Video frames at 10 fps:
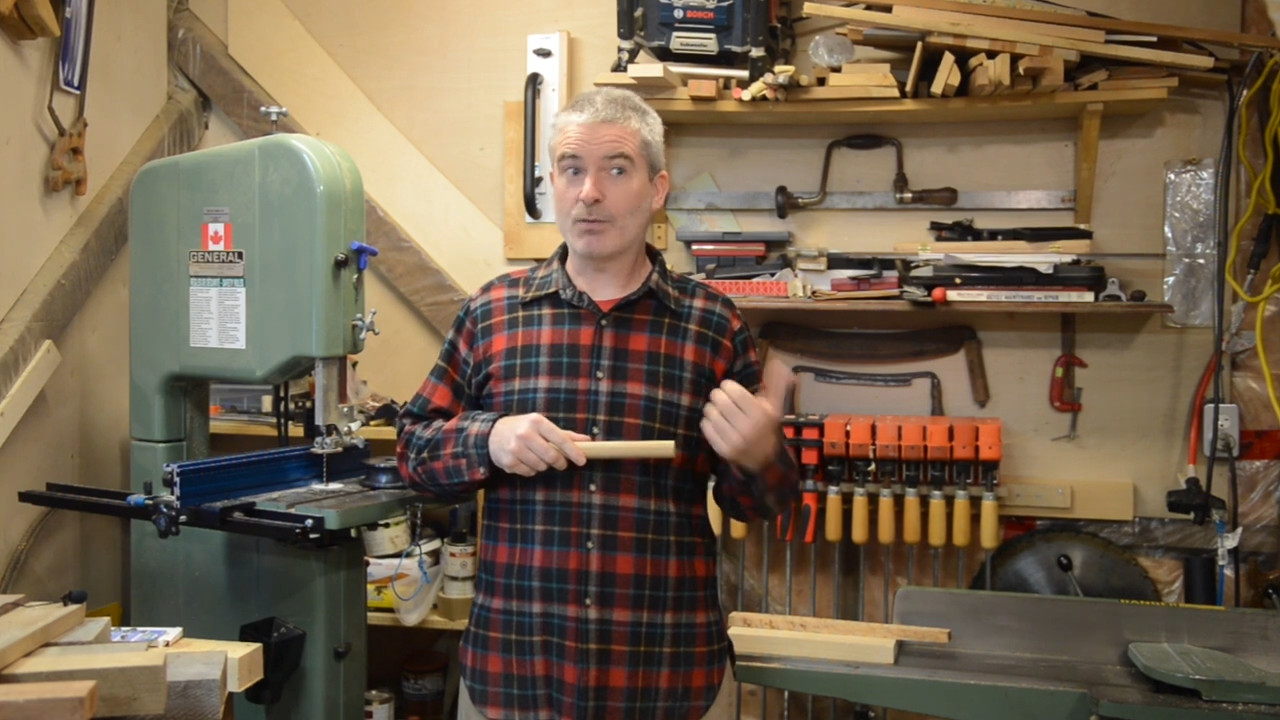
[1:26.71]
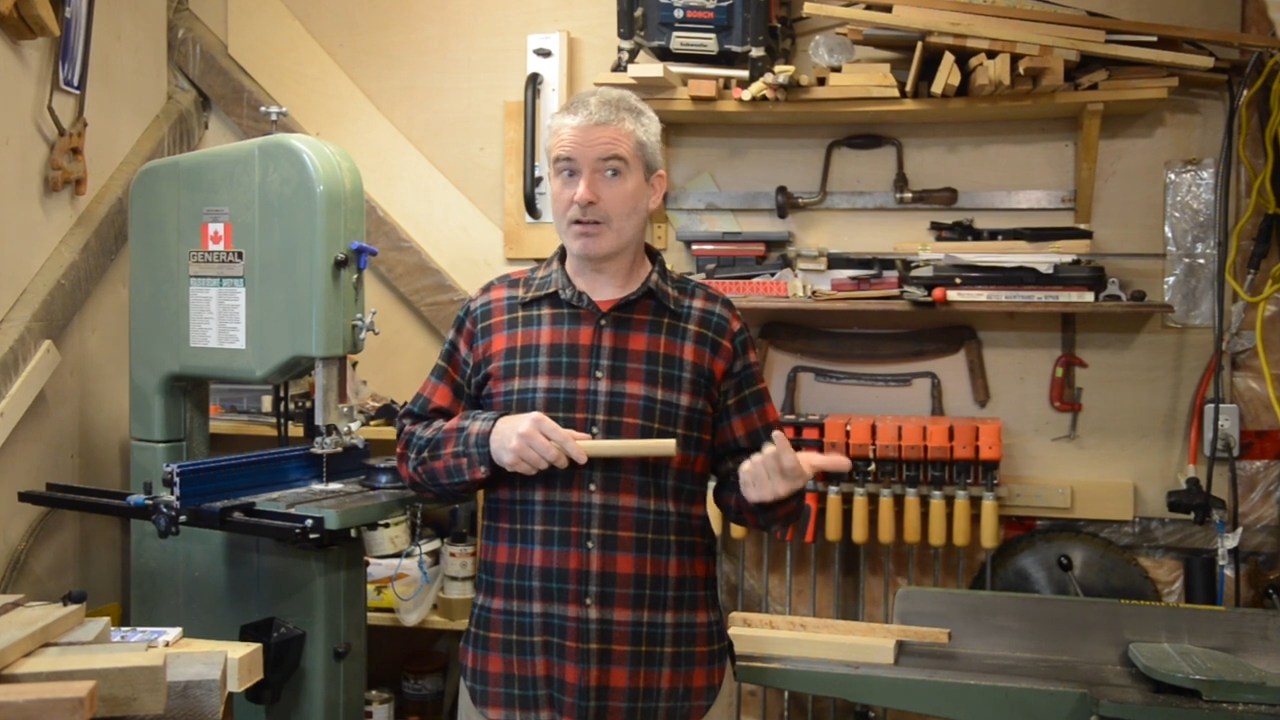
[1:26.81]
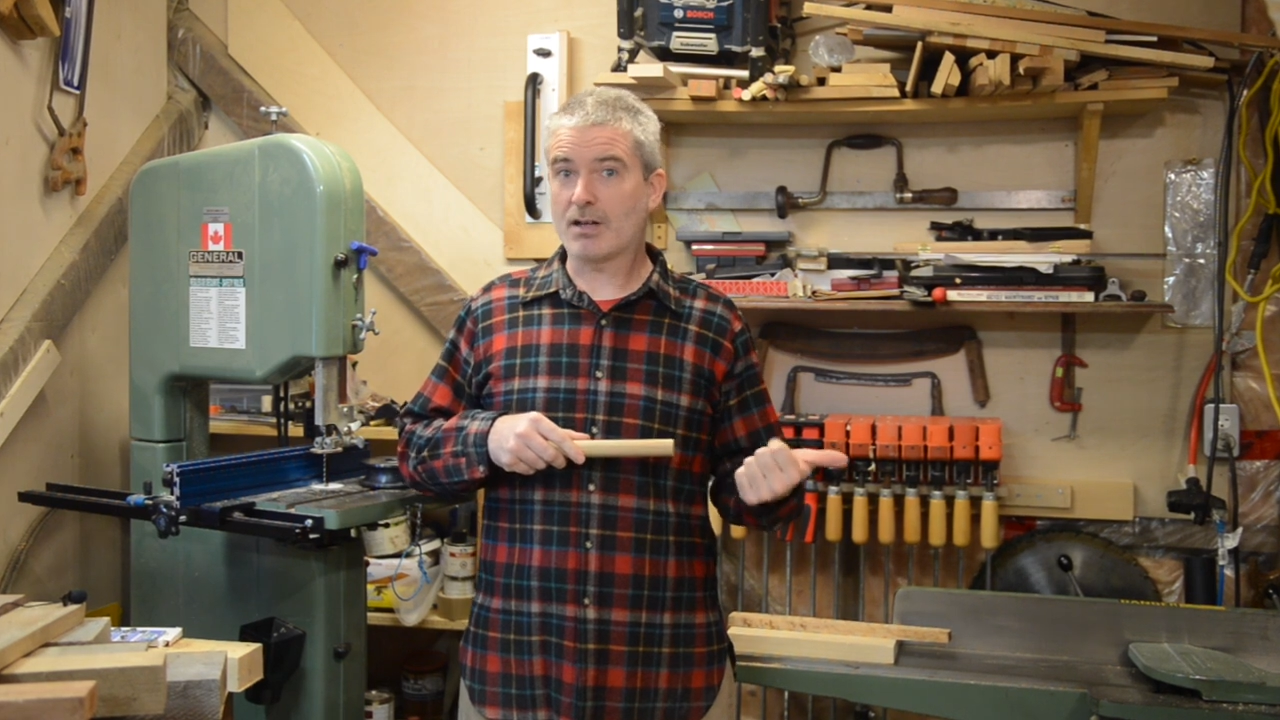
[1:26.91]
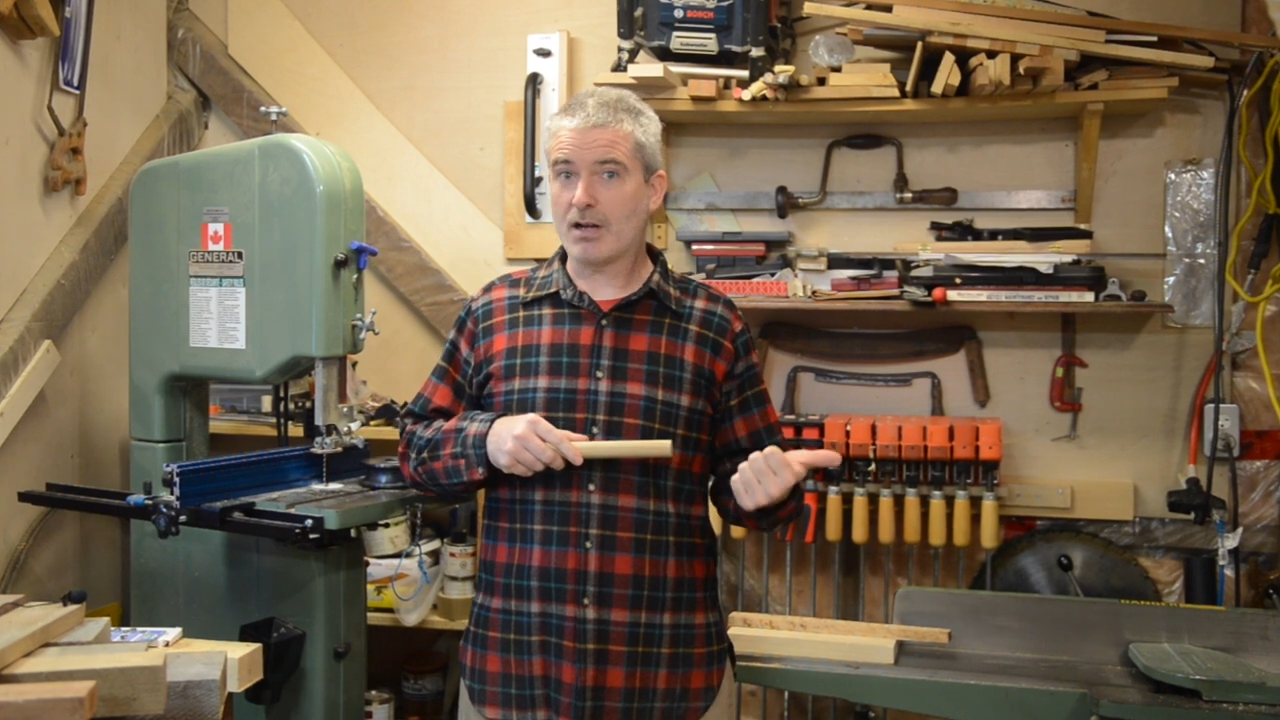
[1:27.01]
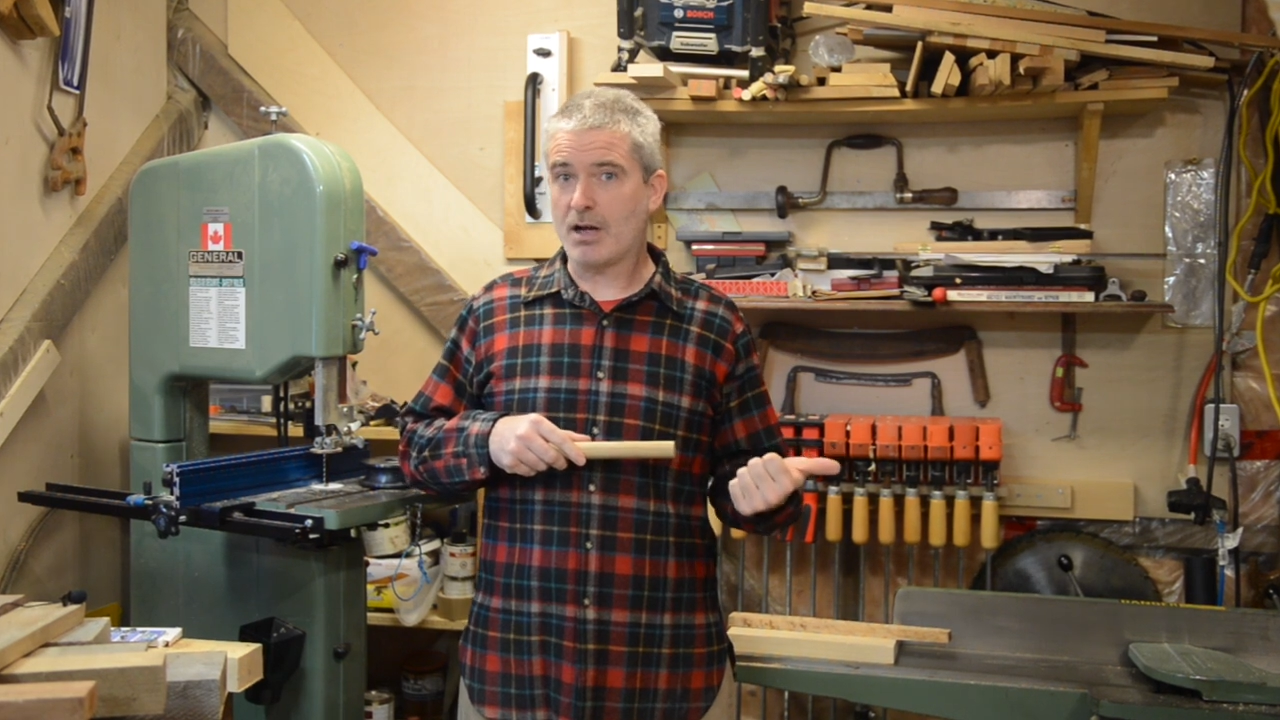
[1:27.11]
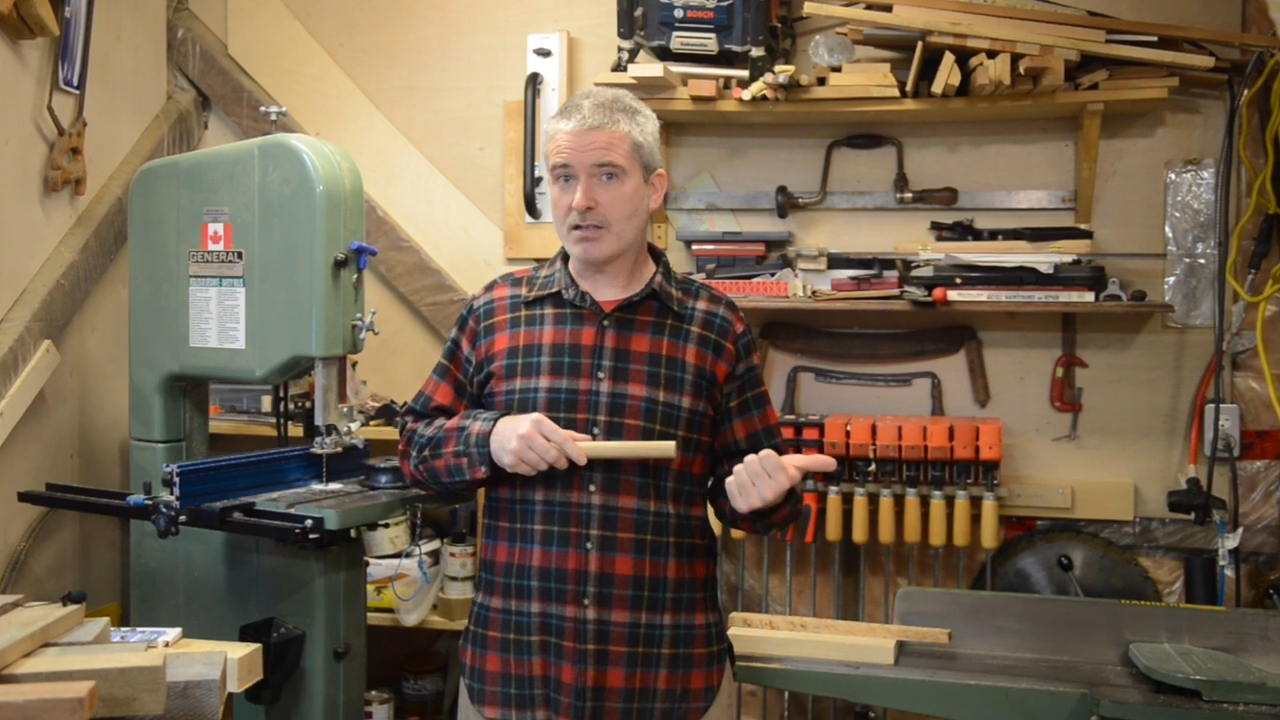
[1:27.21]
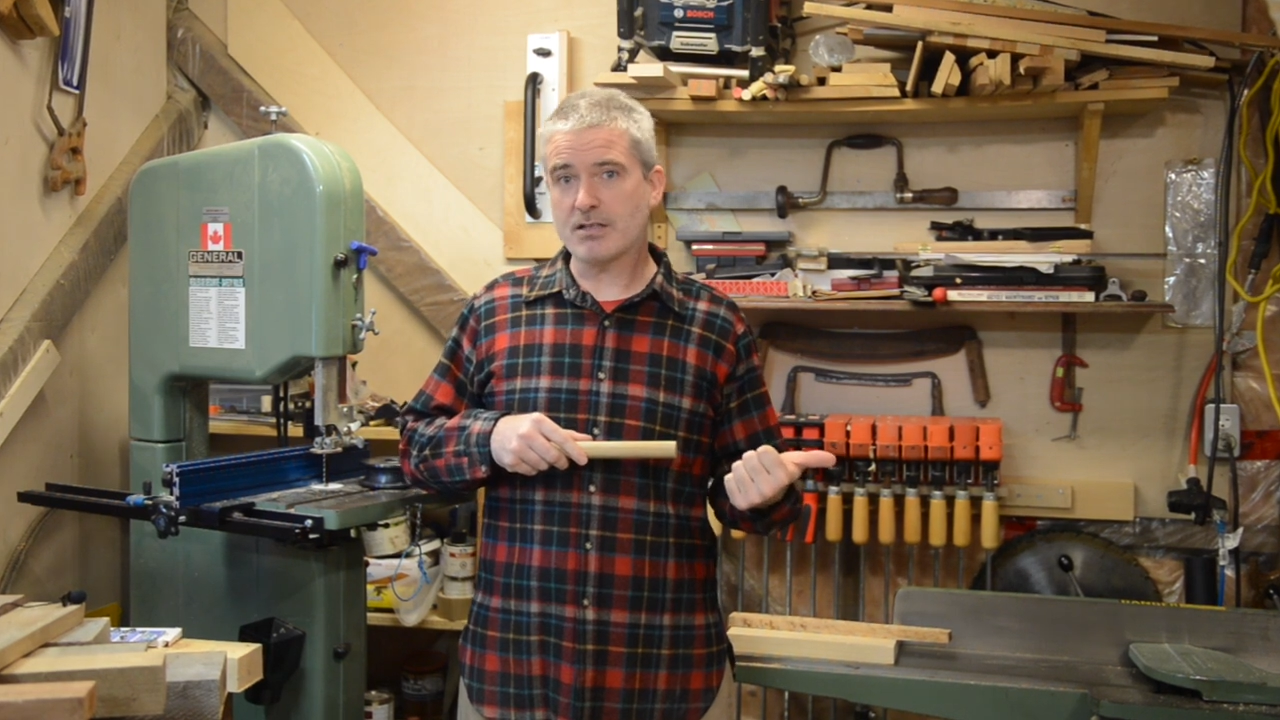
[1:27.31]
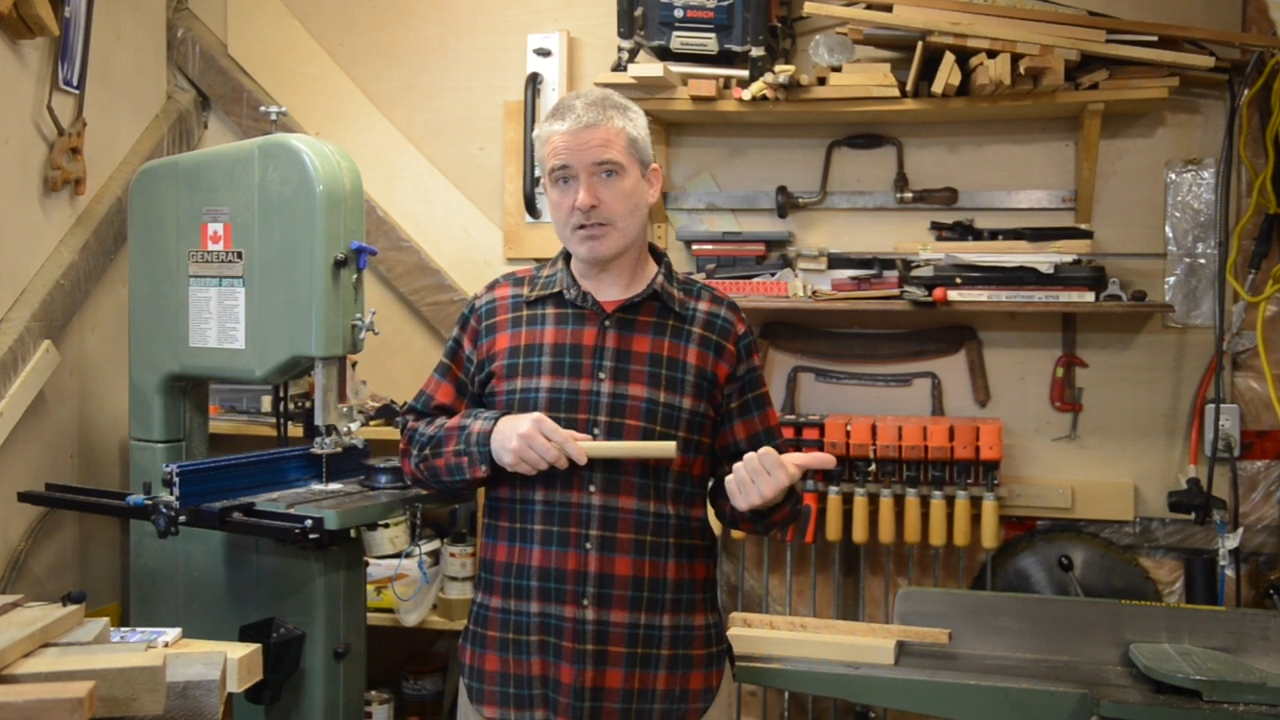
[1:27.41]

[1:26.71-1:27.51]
One, the cost